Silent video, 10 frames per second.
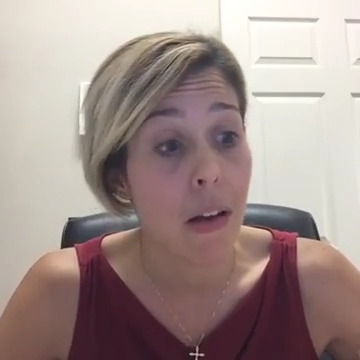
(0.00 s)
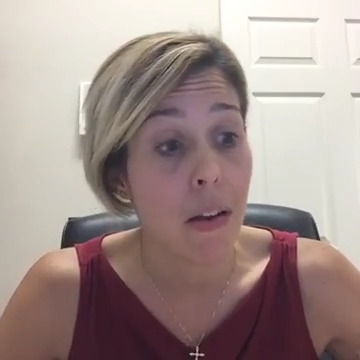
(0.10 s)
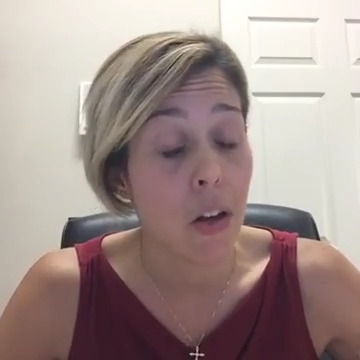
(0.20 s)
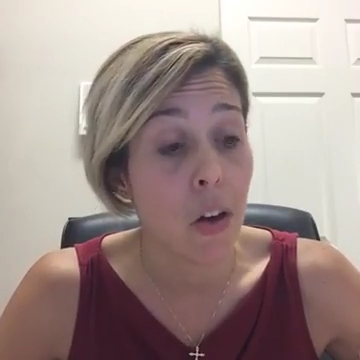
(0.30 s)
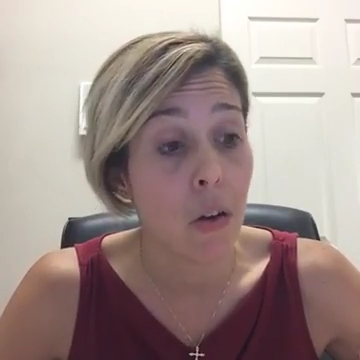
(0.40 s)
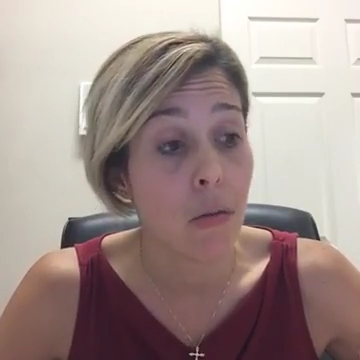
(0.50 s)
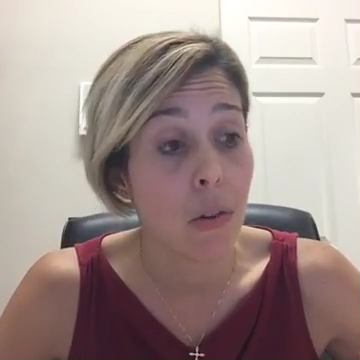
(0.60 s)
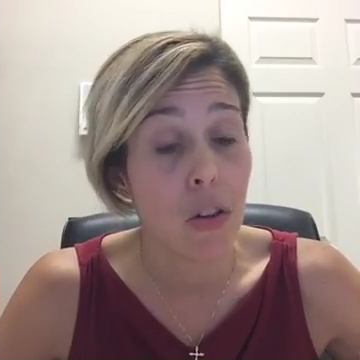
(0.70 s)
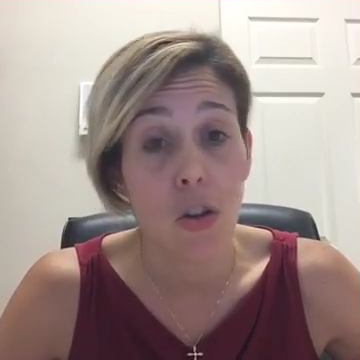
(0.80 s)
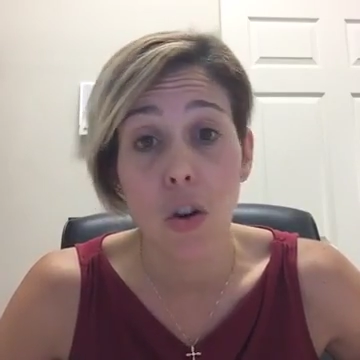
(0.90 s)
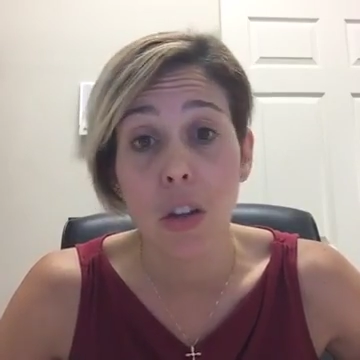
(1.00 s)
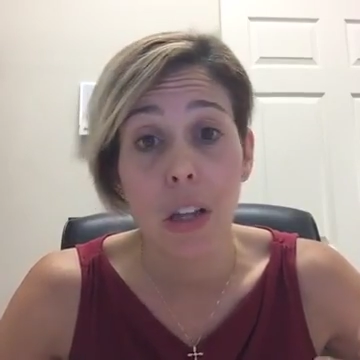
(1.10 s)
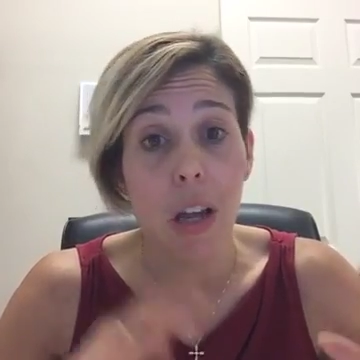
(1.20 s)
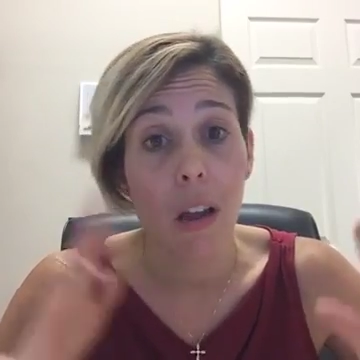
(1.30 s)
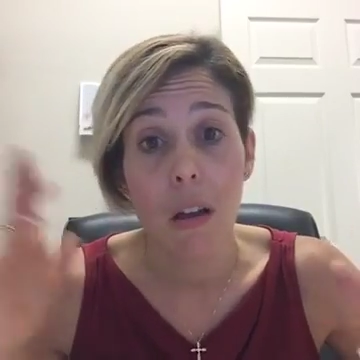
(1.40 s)
You know, it's
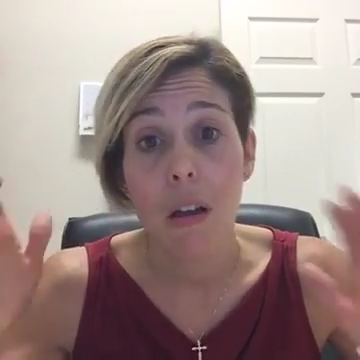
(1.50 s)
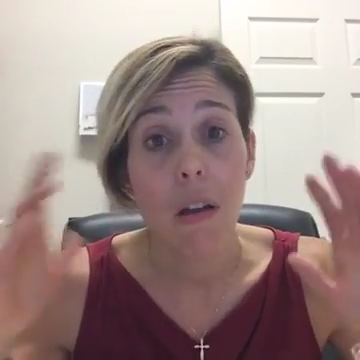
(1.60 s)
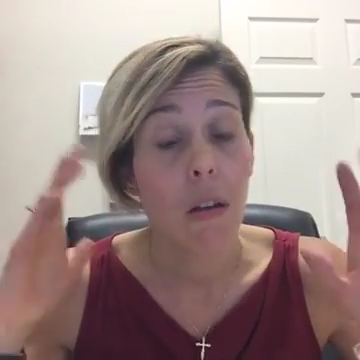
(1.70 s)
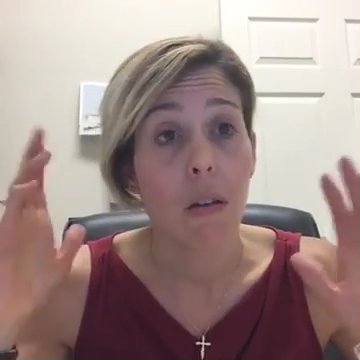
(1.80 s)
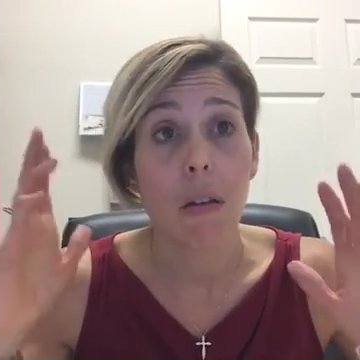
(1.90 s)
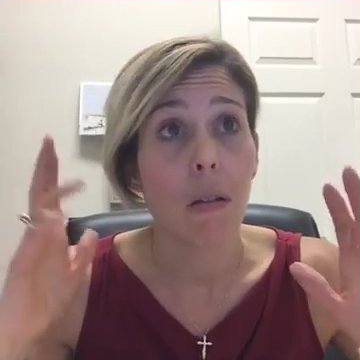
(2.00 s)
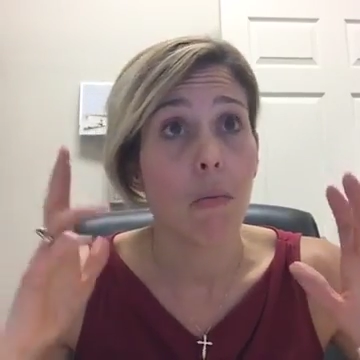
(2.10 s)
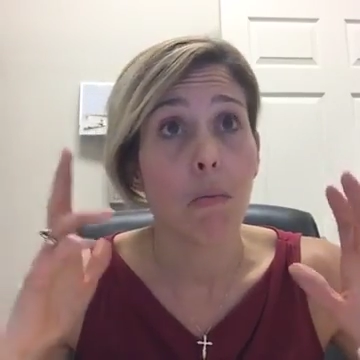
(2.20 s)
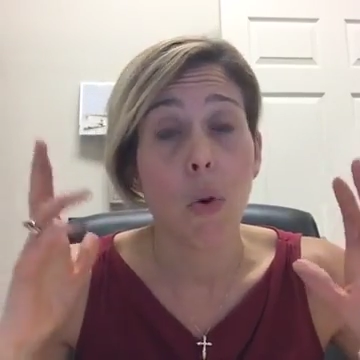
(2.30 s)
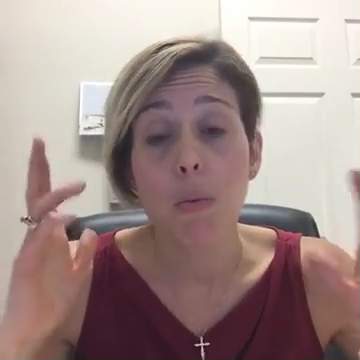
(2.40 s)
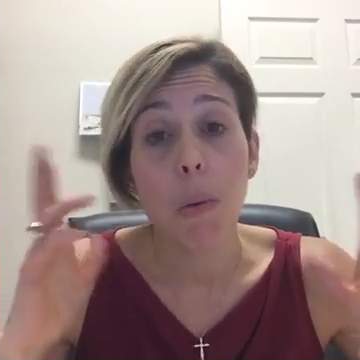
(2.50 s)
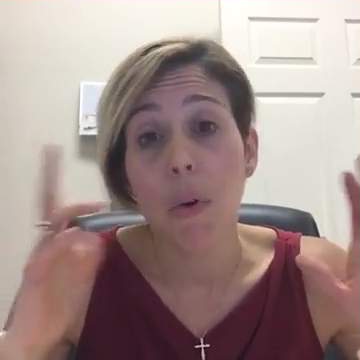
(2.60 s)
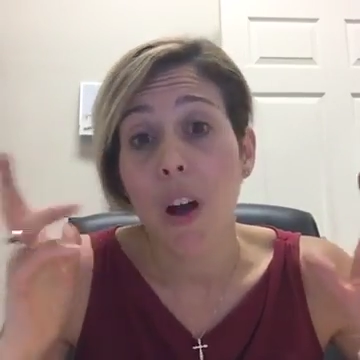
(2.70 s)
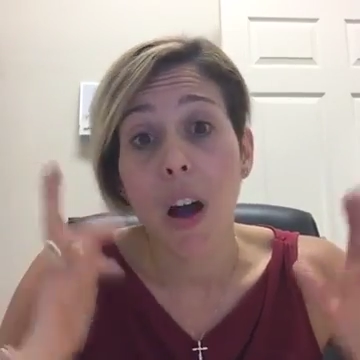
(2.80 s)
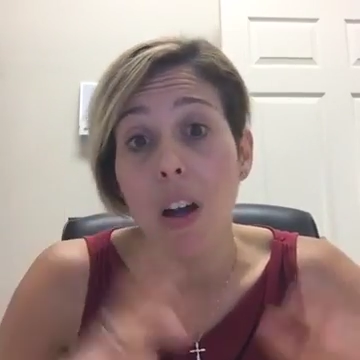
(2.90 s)
certainly, most people
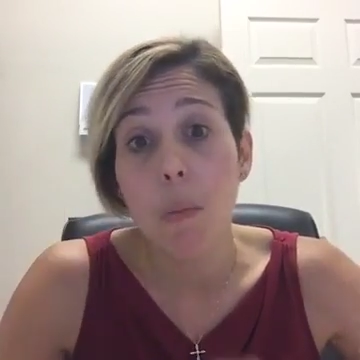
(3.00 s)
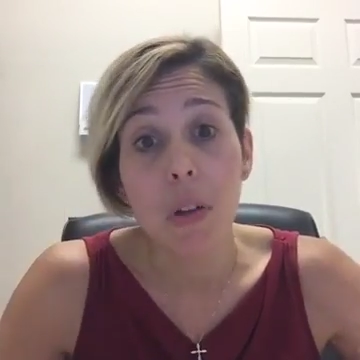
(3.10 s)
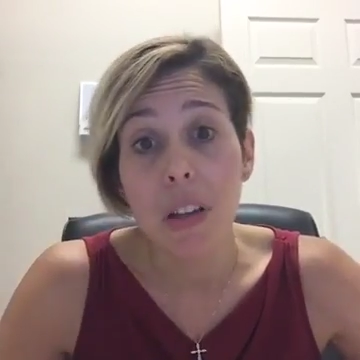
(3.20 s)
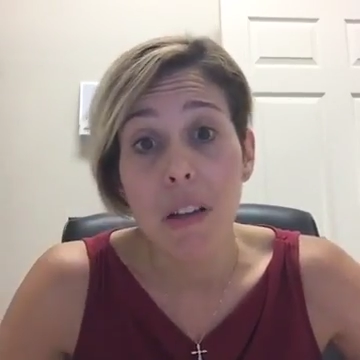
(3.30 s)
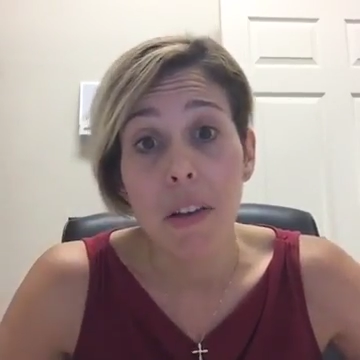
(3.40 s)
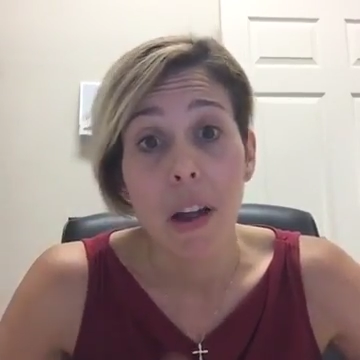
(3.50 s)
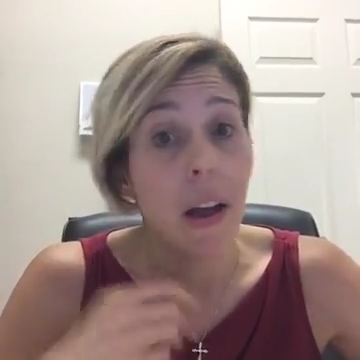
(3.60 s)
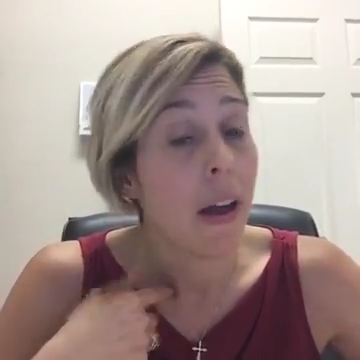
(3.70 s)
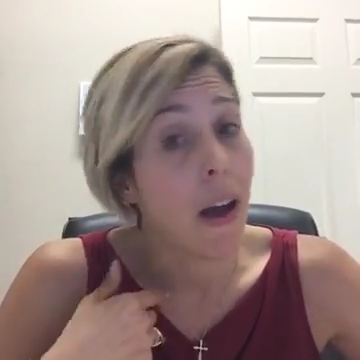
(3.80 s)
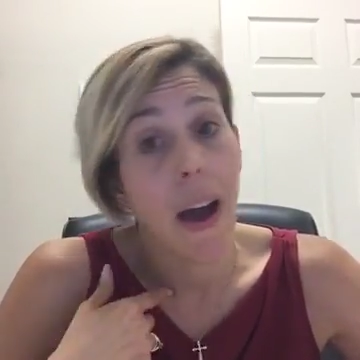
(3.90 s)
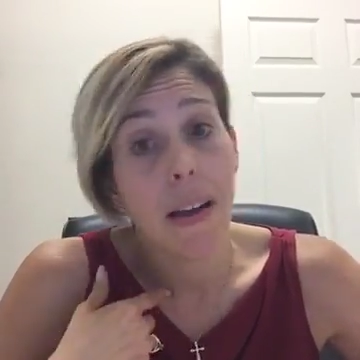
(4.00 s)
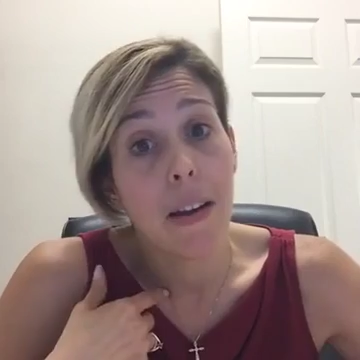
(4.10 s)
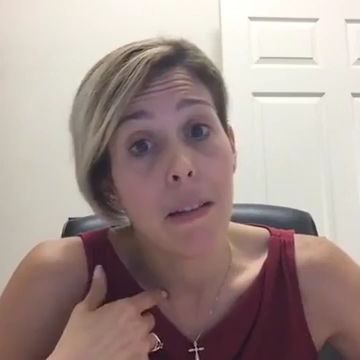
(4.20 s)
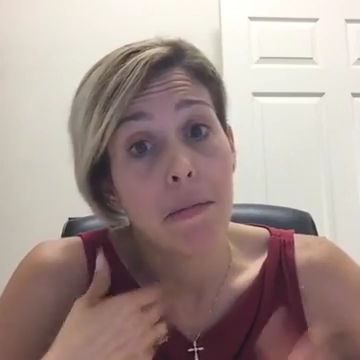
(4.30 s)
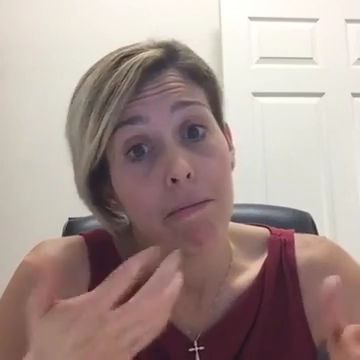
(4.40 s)
are not going to believe it. I didn't.